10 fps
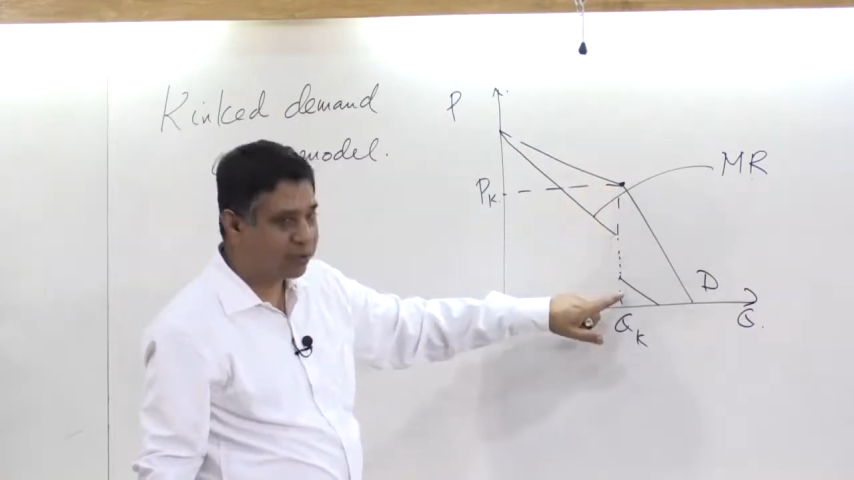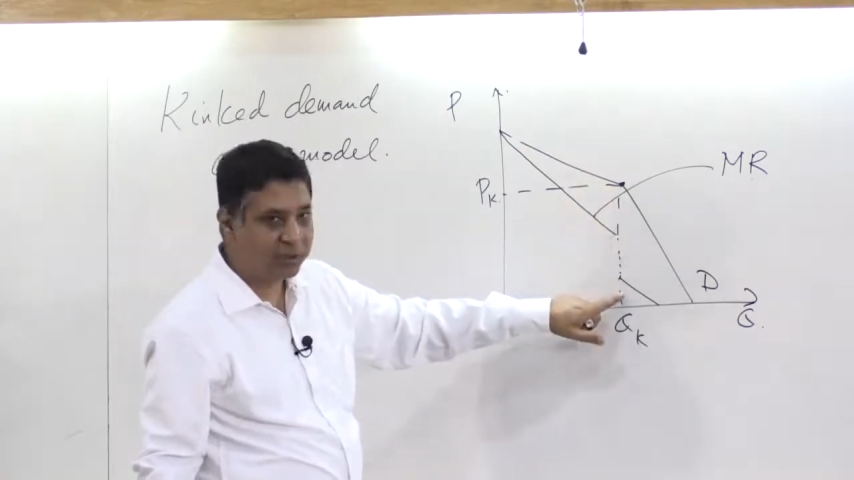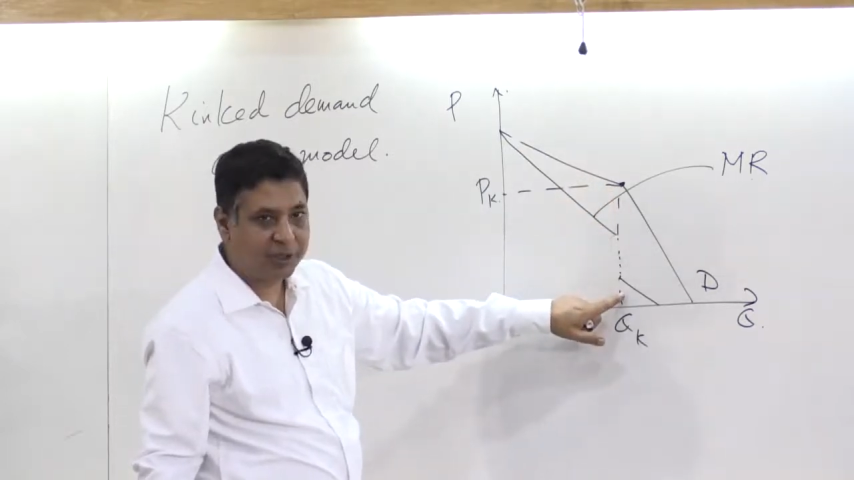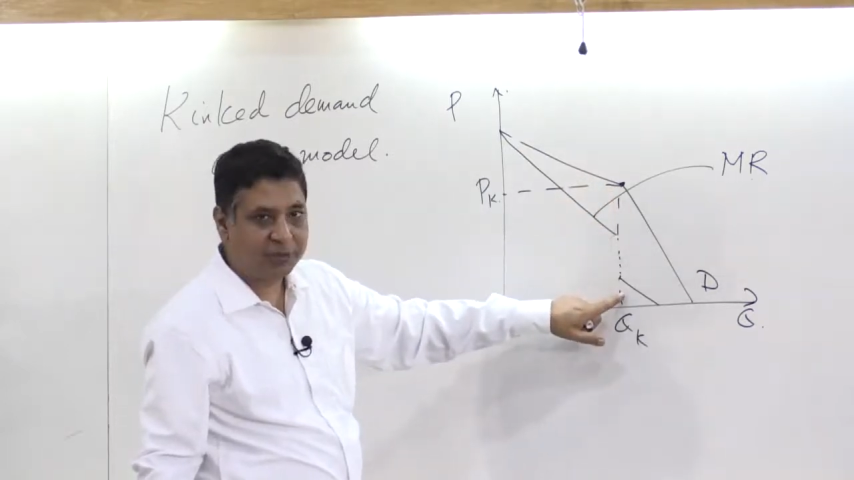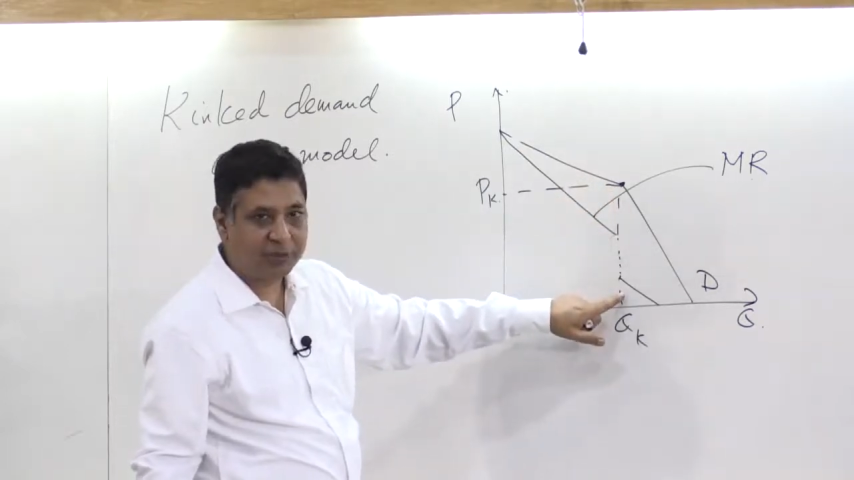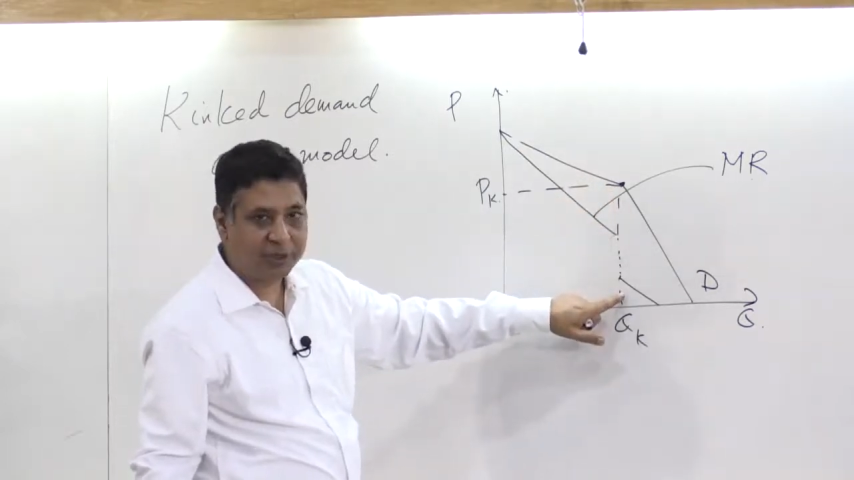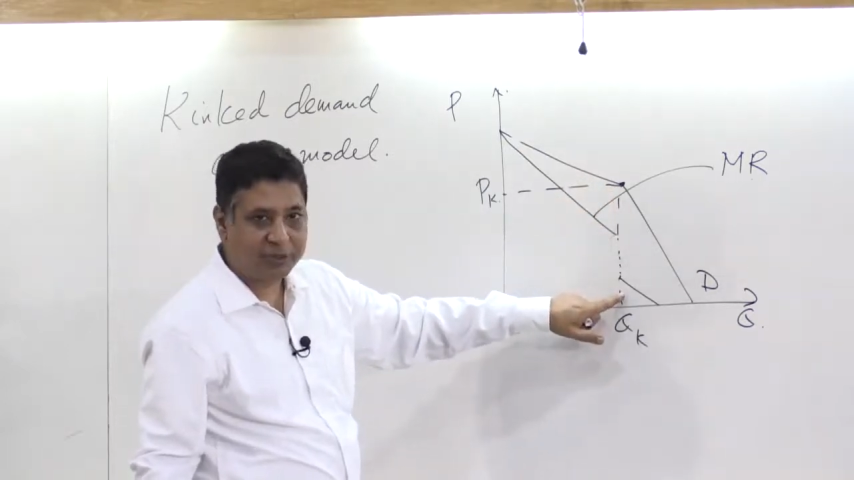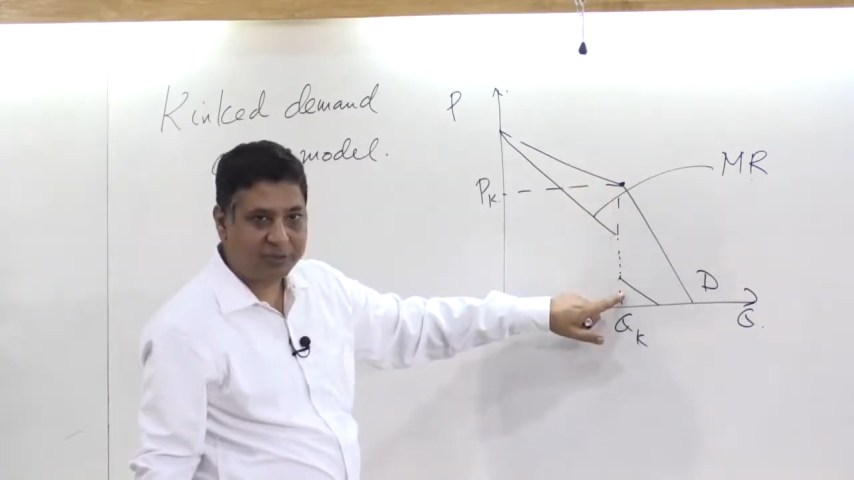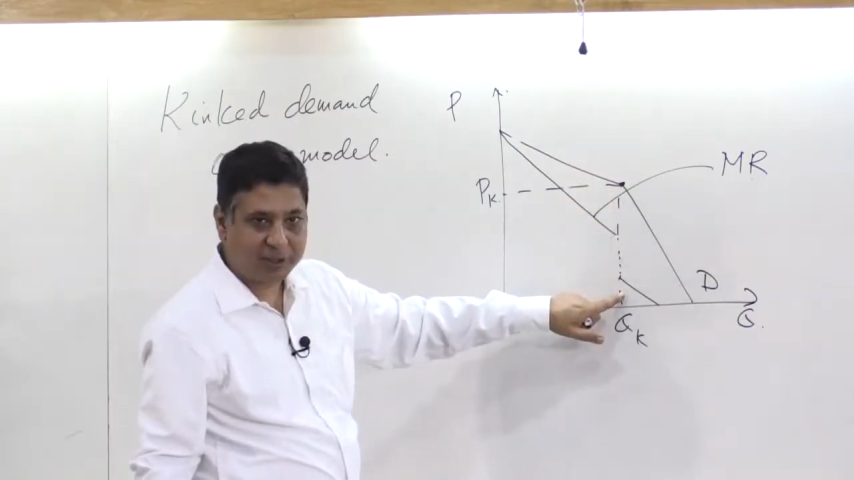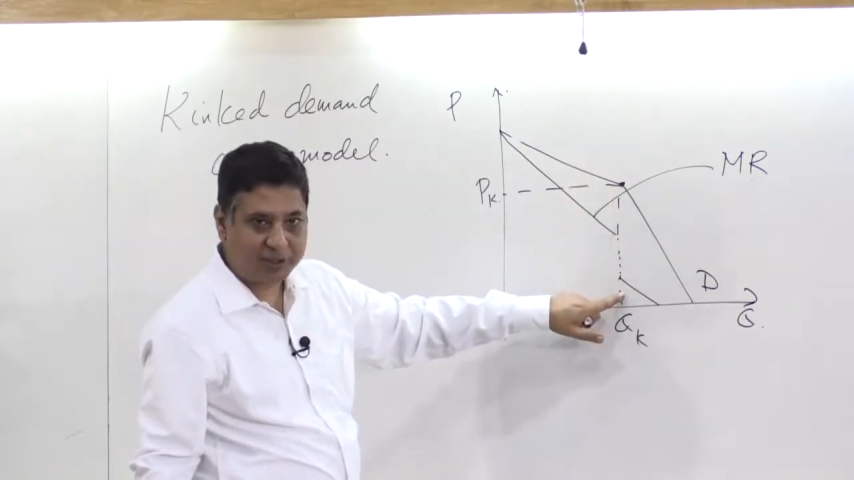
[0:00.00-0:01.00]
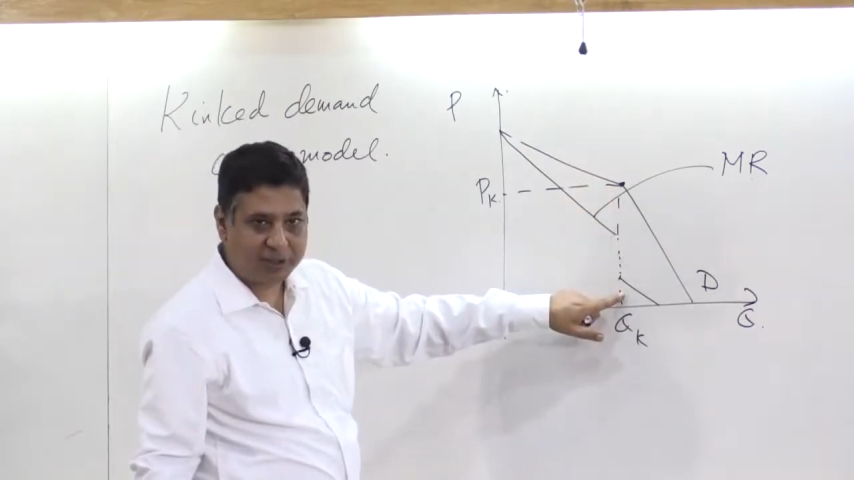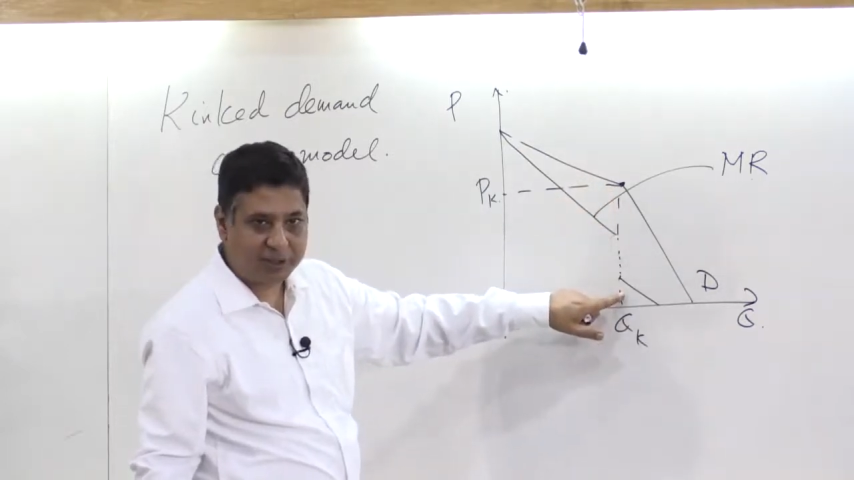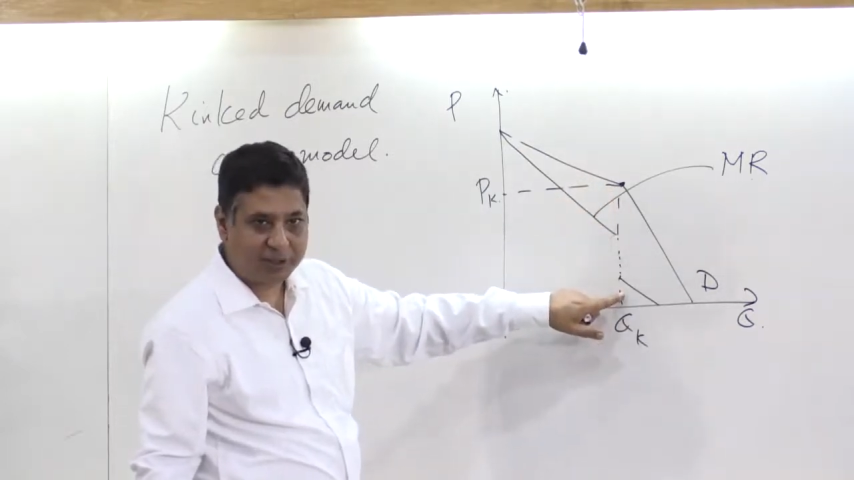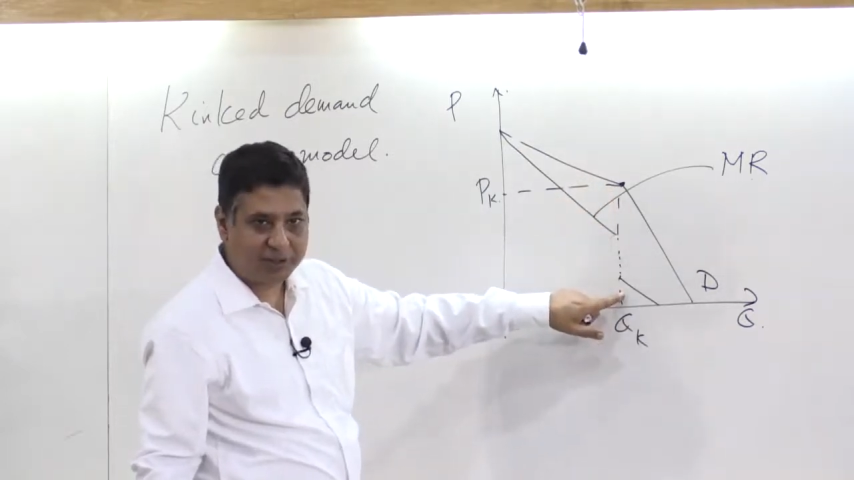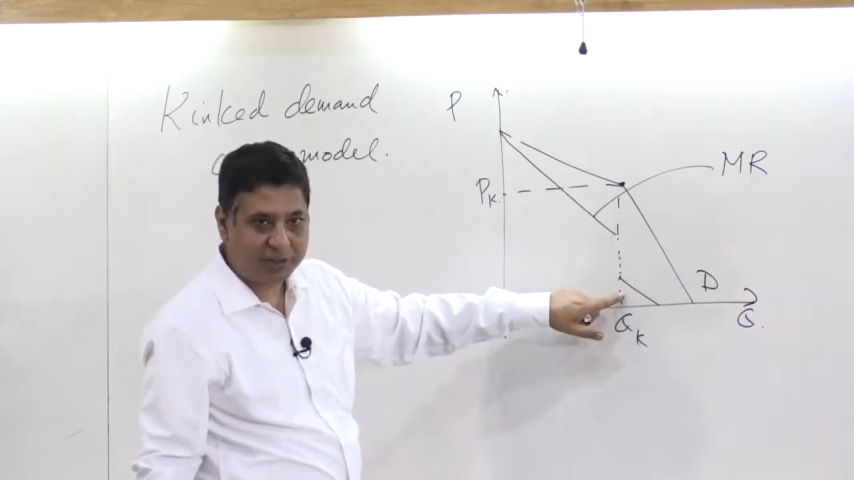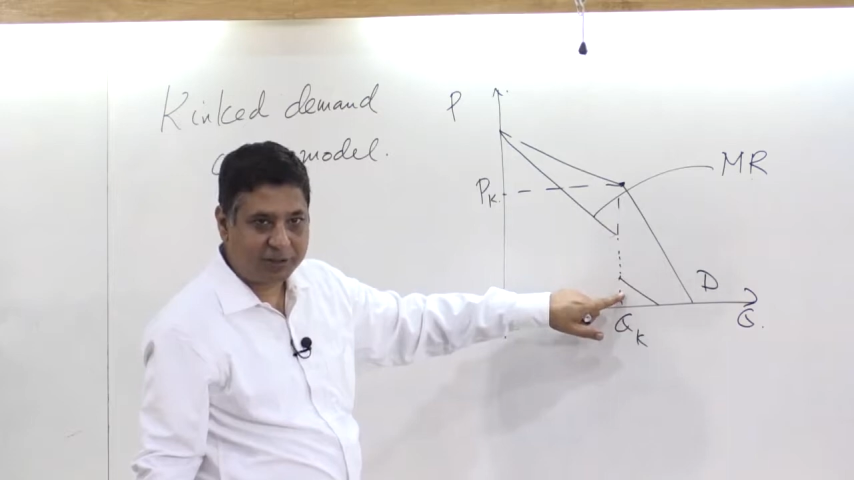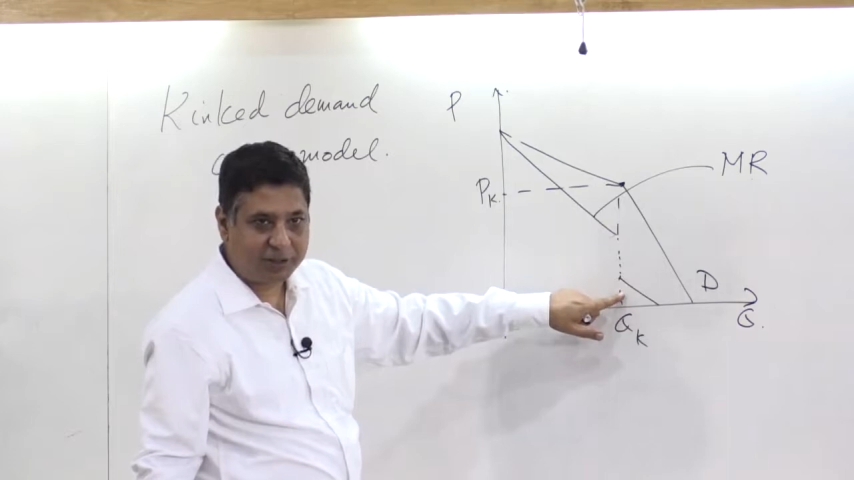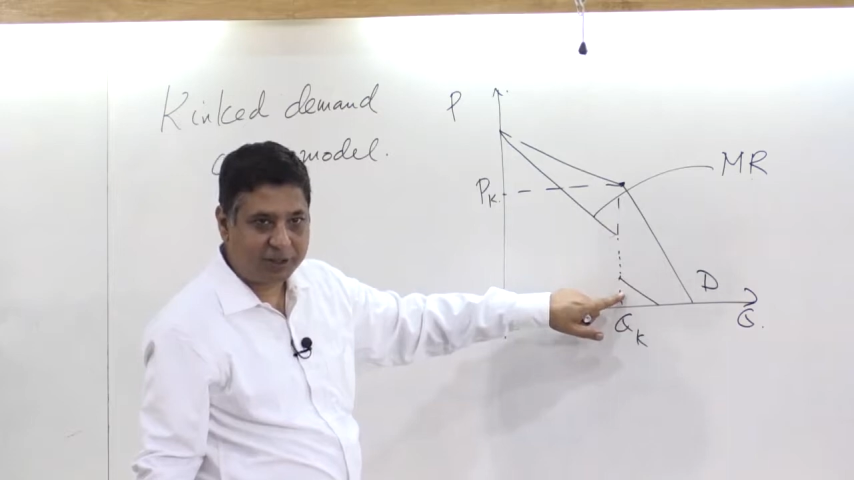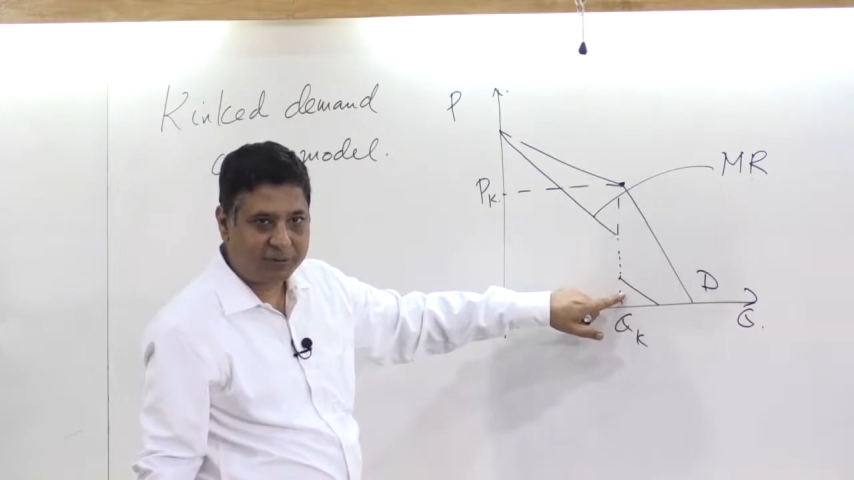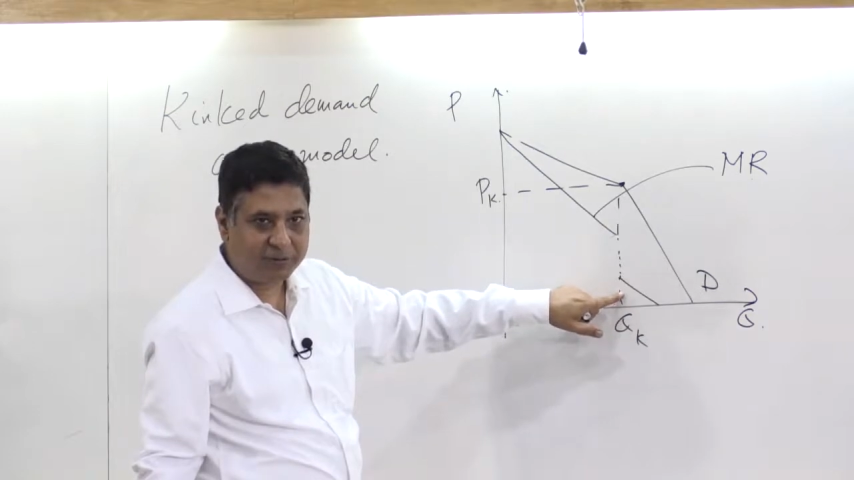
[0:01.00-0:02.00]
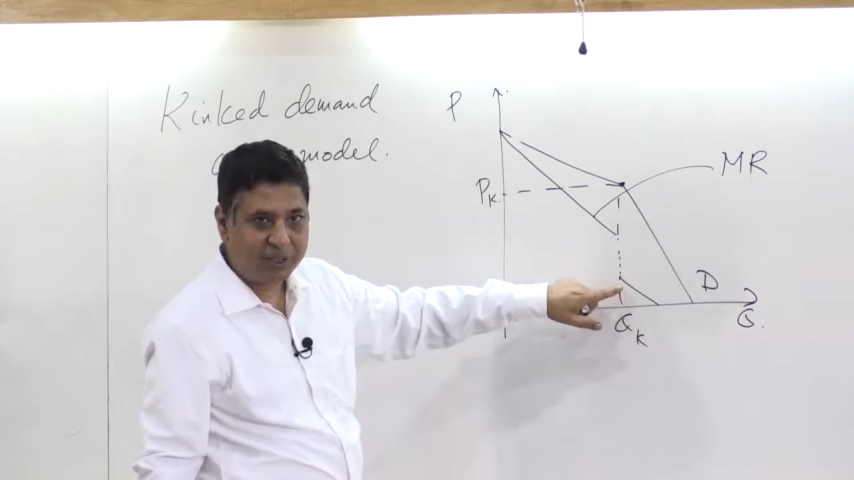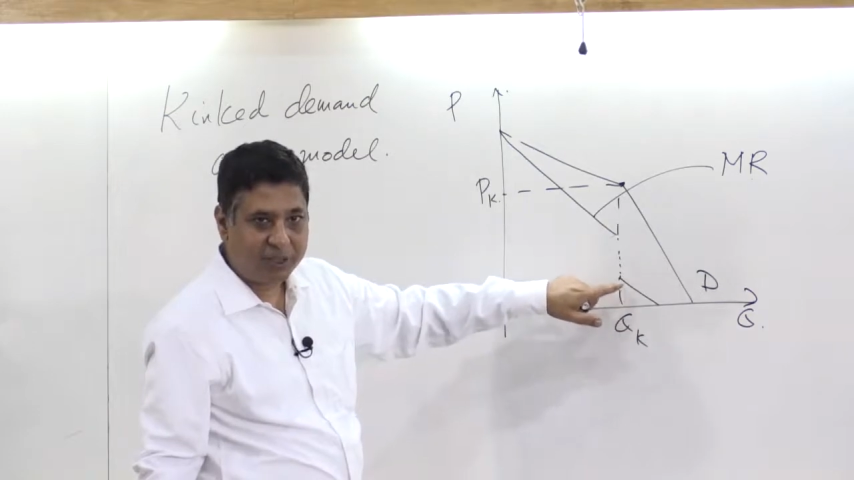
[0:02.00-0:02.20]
to a different marginal revenue curve,